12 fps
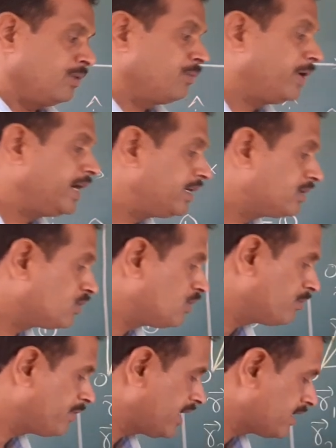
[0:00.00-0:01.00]

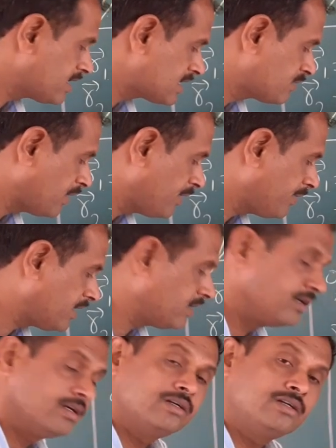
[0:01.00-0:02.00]
y2 minus
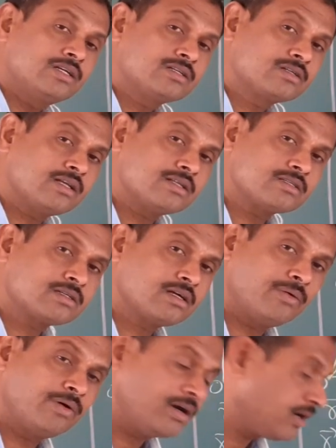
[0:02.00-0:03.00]
y1, distance
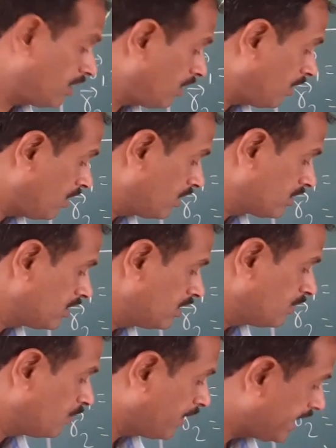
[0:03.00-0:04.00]
covered
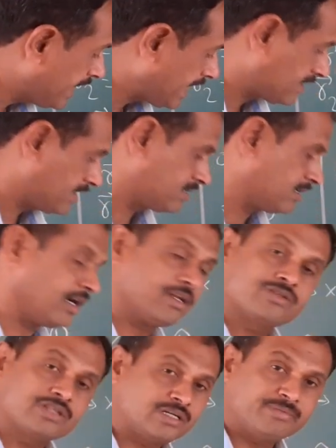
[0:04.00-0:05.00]
along y-axis. I
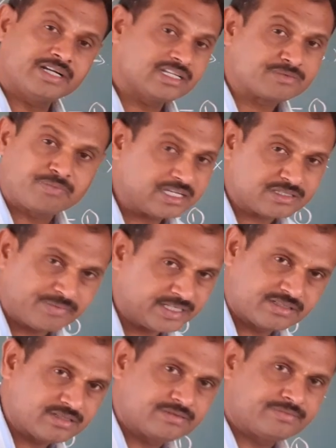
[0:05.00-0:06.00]
have said displacement.